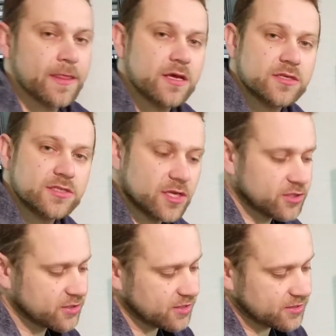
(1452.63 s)
such
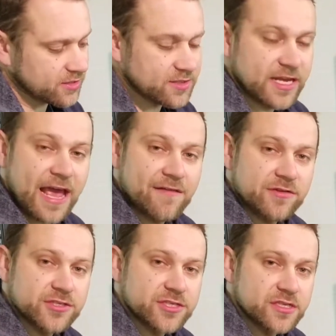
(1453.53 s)
as this
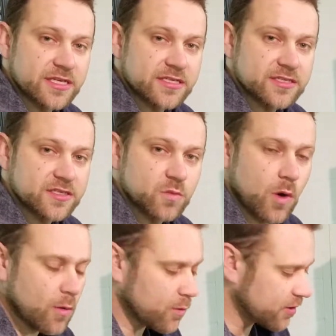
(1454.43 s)
scavenged Linksys
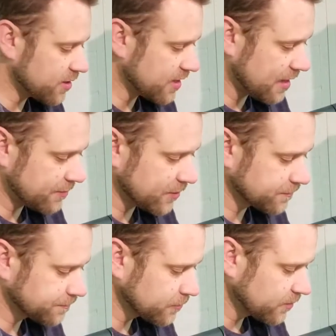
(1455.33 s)
wall wart adapter,
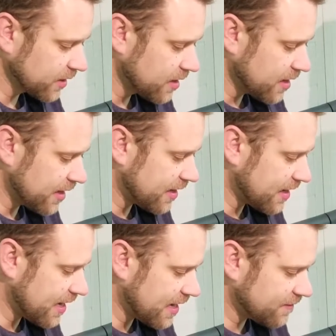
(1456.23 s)
and I
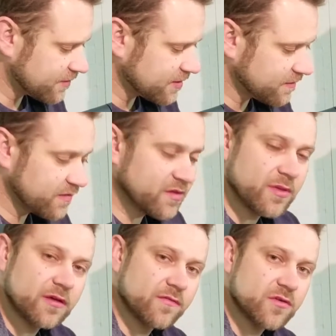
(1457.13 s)
have the
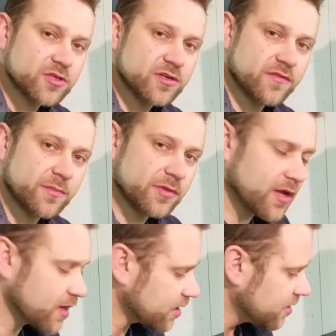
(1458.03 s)
female version of the
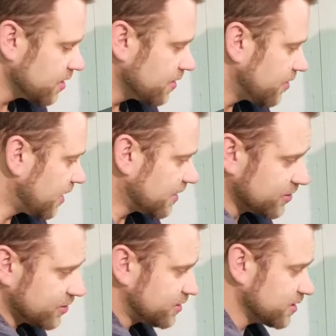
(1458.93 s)
plug that I can
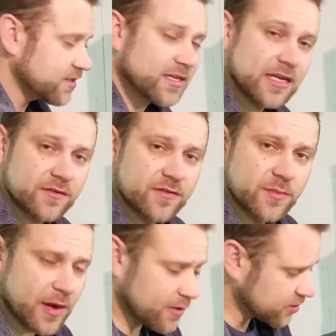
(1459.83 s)
just disconnect from the
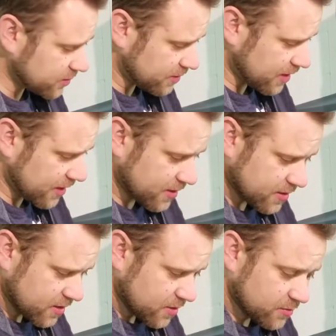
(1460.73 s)
power supply,
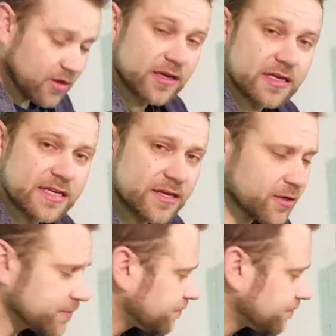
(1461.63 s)
plug in here,